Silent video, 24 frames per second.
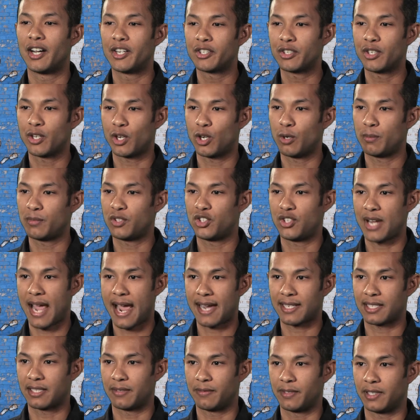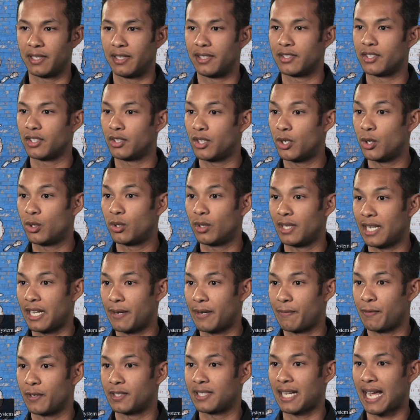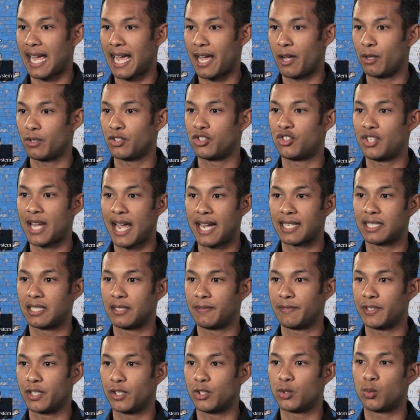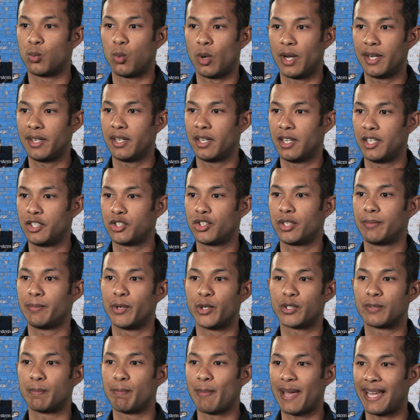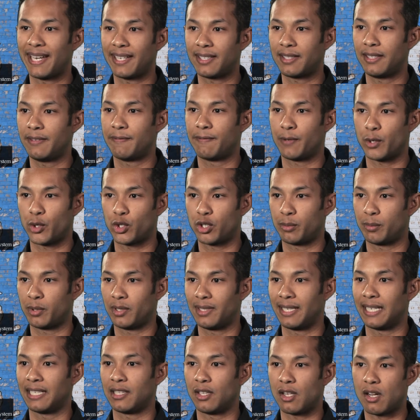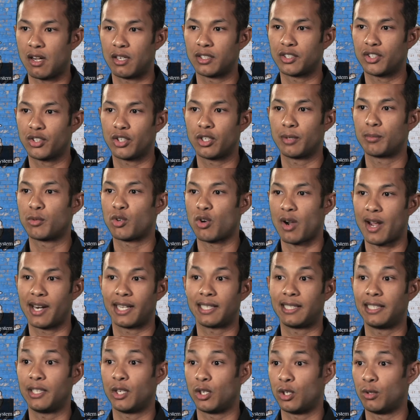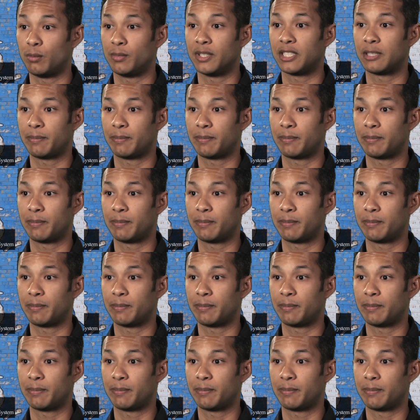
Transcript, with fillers: 100 Homes Jacksonville is a local effort to house Jacksonville's 100 most medically vulnerable and long-term chronically homeless